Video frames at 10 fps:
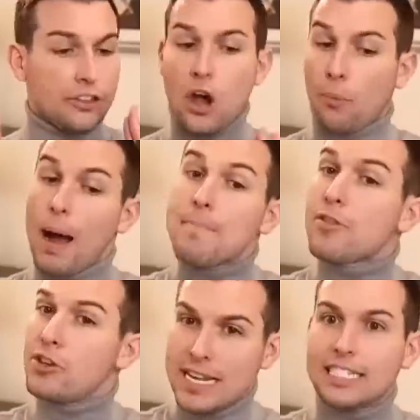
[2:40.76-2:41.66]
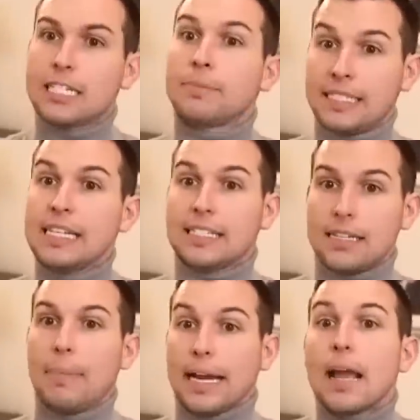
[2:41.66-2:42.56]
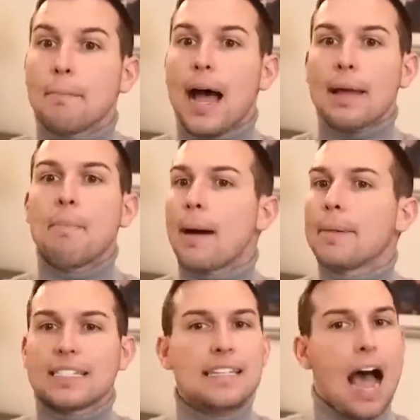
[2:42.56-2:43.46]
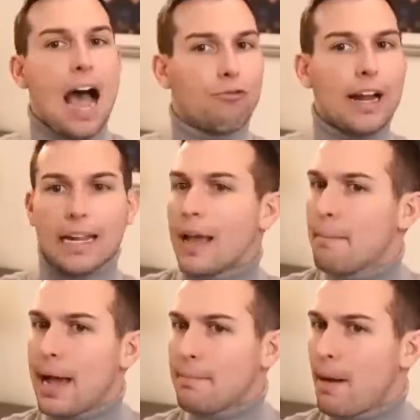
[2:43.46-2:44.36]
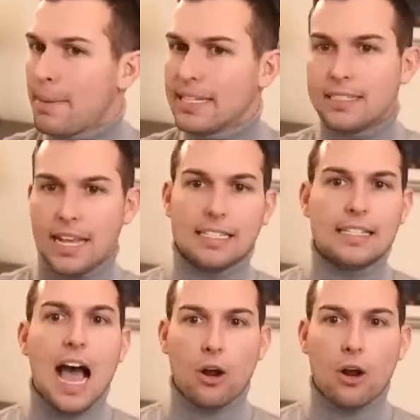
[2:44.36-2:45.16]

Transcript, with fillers: no, my mother needs to see somebody. My mom is not right. My mom is is not